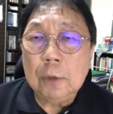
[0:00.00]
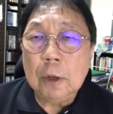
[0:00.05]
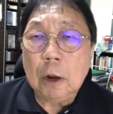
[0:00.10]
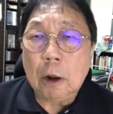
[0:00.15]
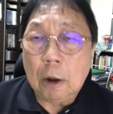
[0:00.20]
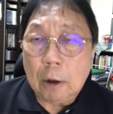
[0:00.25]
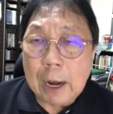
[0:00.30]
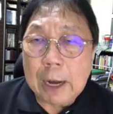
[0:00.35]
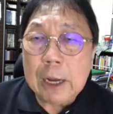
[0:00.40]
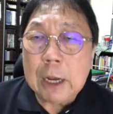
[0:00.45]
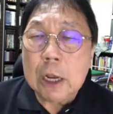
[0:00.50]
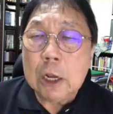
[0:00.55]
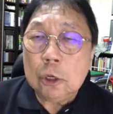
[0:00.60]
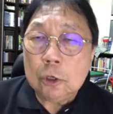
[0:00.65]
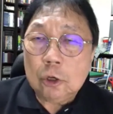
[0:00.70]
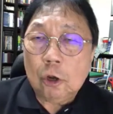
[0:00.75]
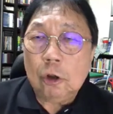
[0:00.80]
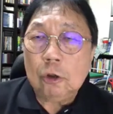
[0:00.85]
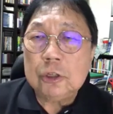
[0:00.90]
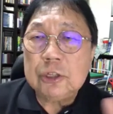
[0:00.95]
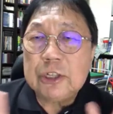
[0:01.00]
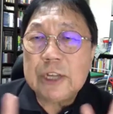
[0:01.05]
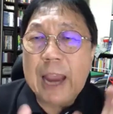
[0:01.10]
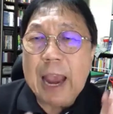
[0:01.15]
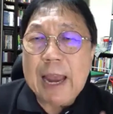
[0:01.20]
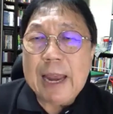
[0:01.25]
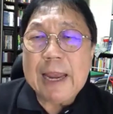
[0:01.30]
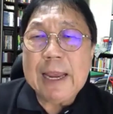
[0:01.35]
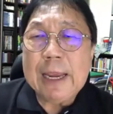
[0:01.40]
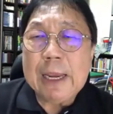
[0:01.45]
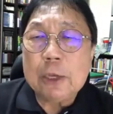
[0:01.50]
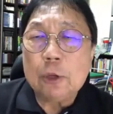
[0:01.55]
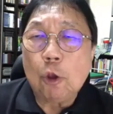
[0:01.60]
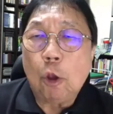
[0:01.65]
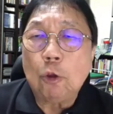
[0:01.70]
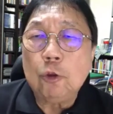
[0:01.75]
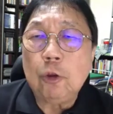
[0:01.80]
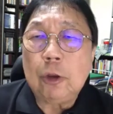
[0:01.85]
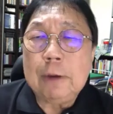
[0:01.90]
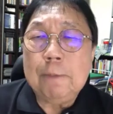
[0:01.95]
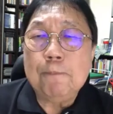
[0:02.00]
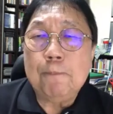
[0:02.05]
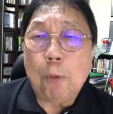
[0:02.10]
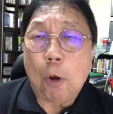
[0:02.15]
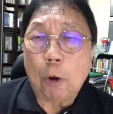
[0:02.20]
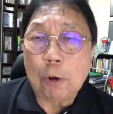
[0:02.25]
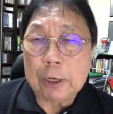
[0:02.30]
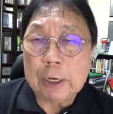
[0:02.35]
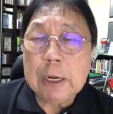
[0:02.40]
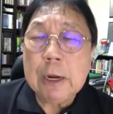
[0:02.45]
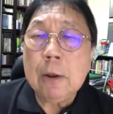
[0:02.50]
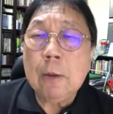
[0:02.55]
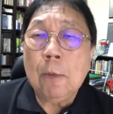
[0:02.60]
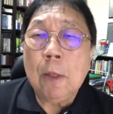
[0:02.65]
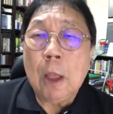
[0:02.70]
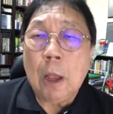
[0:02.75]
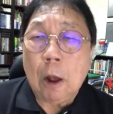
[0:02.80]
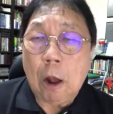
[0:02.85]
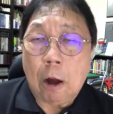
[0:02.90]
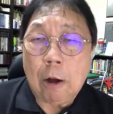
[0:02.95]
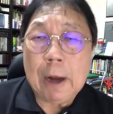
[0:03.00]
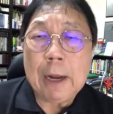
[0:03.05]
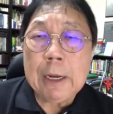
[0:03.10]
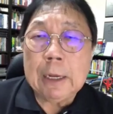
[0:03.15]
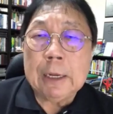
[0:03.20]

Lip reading: All right, so selling is also important. All right,